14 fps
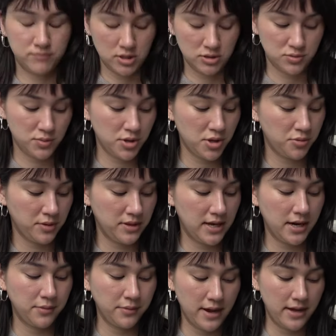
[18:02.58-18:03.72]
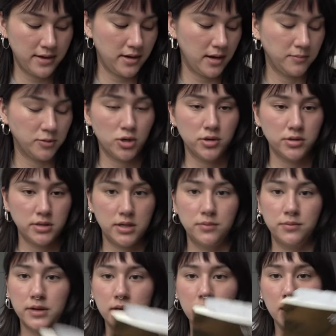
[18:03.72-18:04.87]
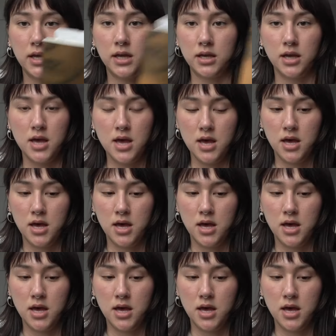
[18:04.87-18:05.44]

Those were the three that I read. I'm currently reading